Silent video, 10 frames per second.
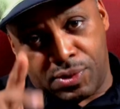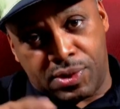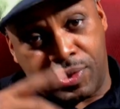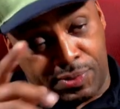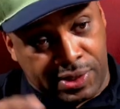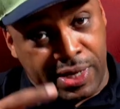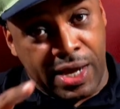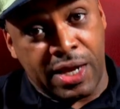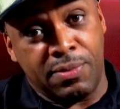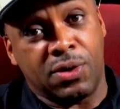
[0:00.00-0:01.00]

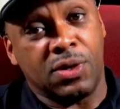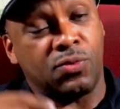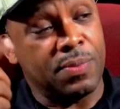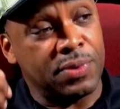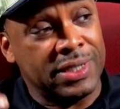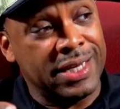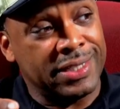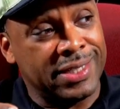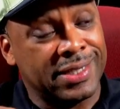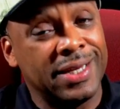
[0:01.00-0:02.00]
saying it because
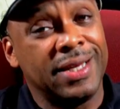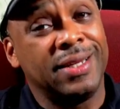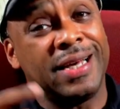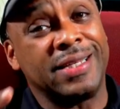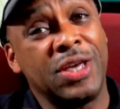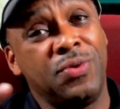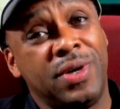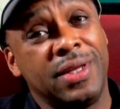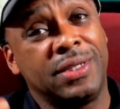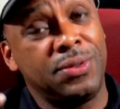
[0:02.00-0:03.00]
repetitious, that's how you
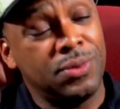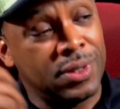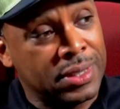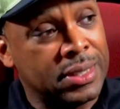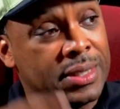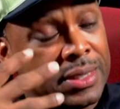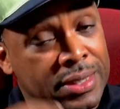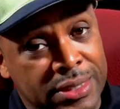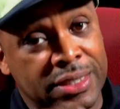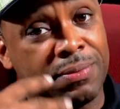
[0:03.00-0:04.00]
get into the
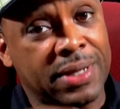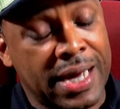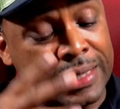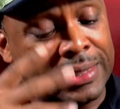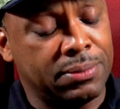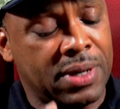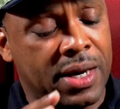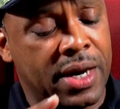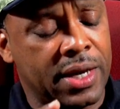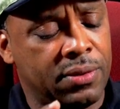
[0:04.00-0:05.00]
subconscious
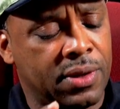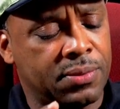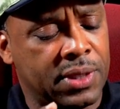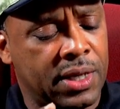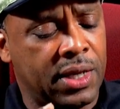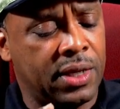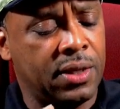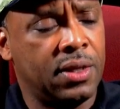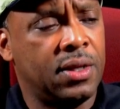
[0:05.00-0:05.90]
mind, you know what I'm saying?